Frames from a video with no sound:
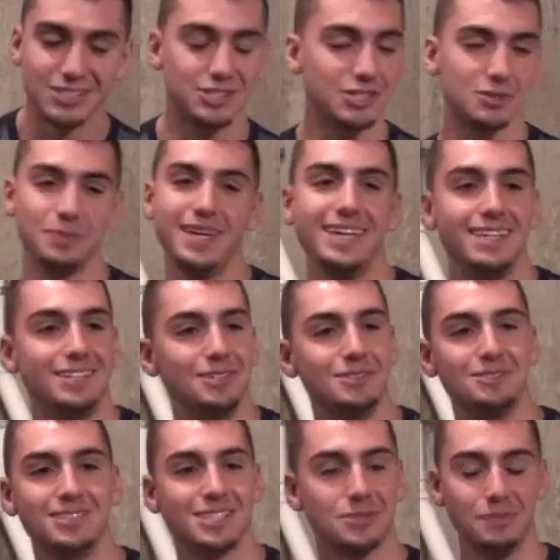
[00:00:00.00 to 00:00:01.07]
It's just me,
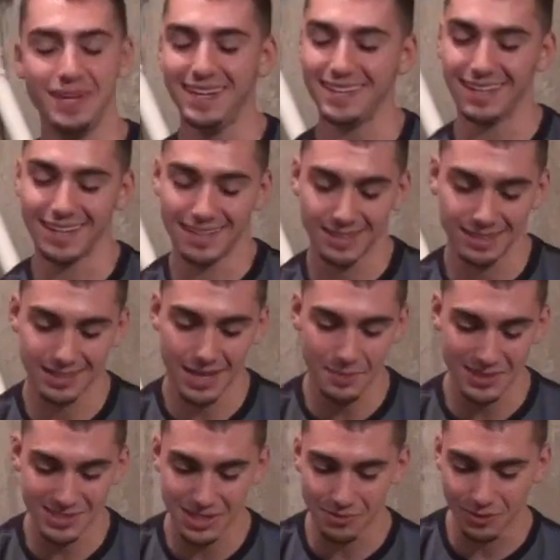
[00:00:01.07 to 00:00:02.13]
dude. Just me. Like, kept
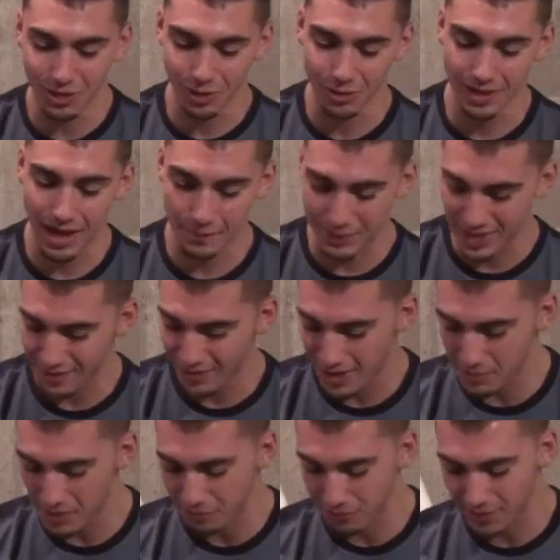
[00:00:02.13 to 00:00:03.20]
myself going. I mean, I've
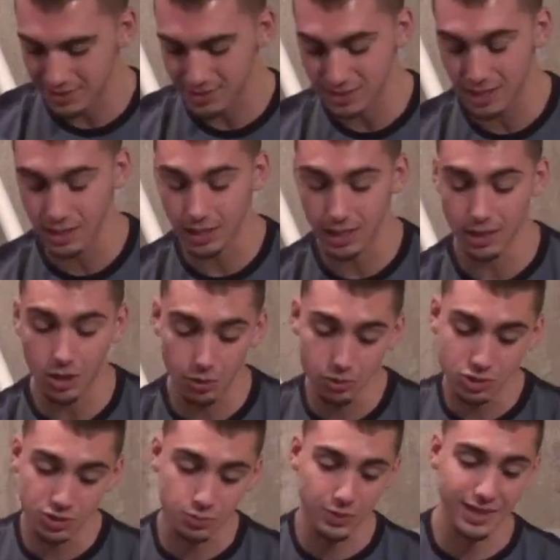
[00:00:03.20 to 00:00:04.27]
had my friends say, like, yo,
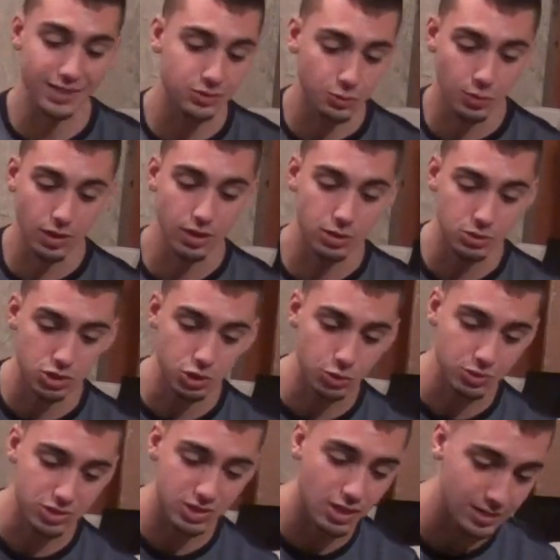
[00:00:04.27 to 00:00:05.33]
you should get to work. You should
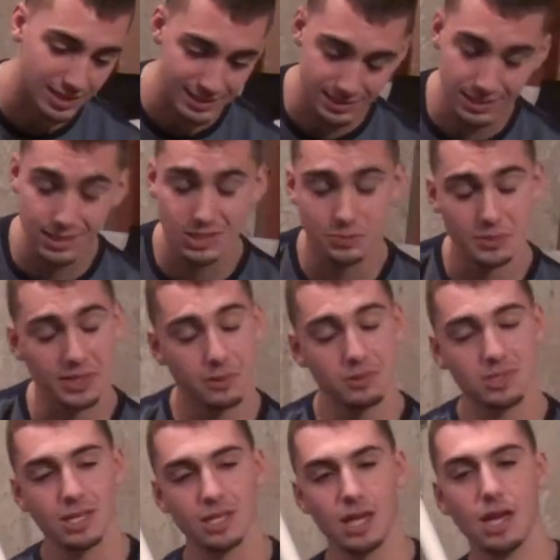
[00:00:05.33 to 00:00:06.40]
do a song like this. But I
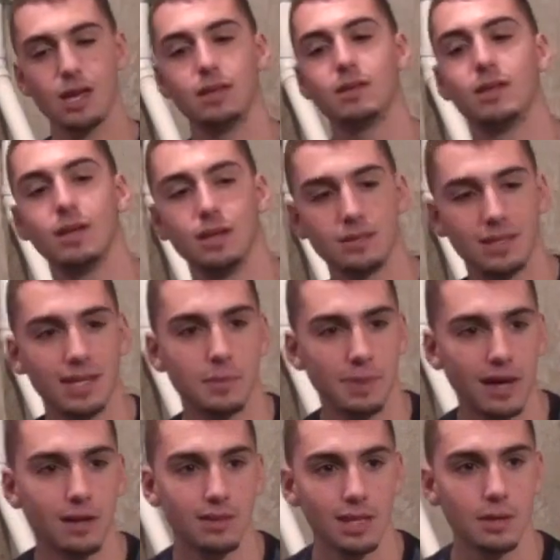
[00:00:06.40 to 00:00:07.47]
was like, yeah, think
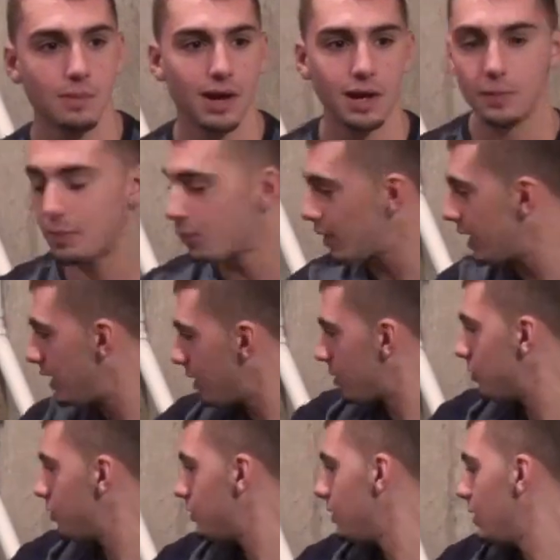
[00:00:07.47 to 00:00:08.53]
about it, think about it. But right here,
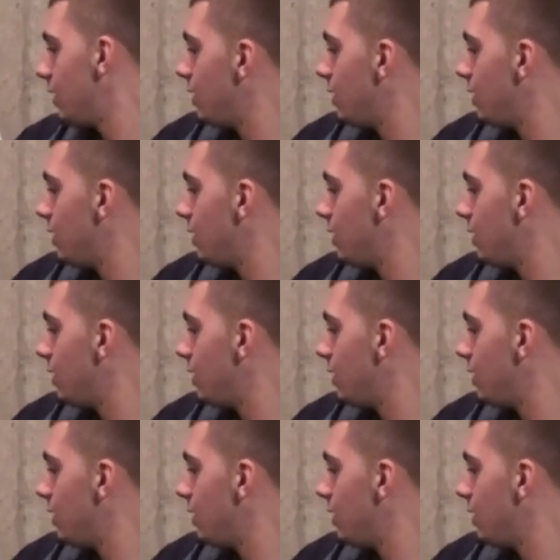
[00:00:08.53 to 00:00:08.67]
dude.